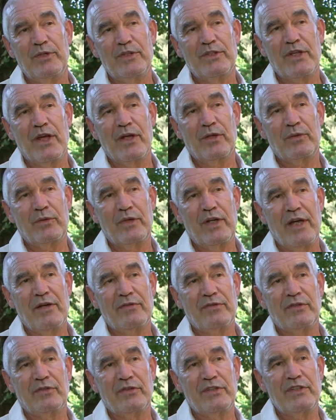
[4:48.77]
We thought we have
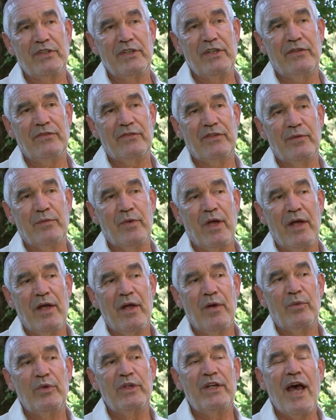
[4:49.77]
to receive them
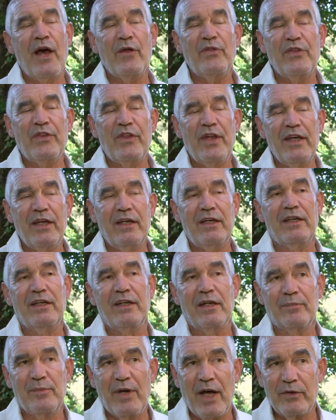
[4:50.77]
without
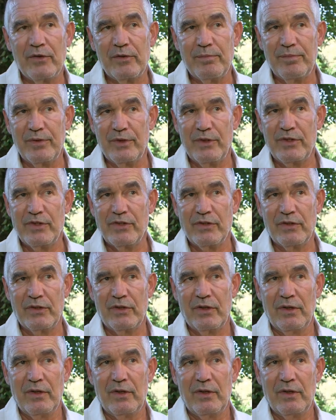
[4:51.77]
thinking about the person,